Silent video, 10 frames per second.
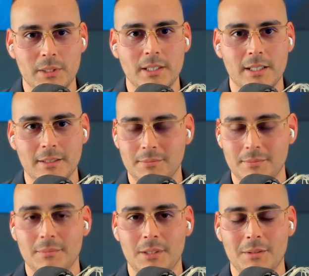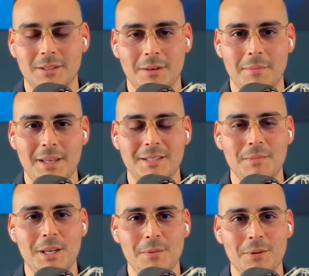did get amazing
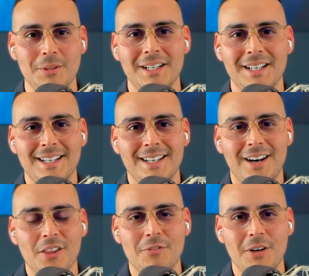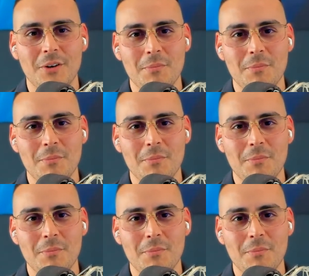people on the phone.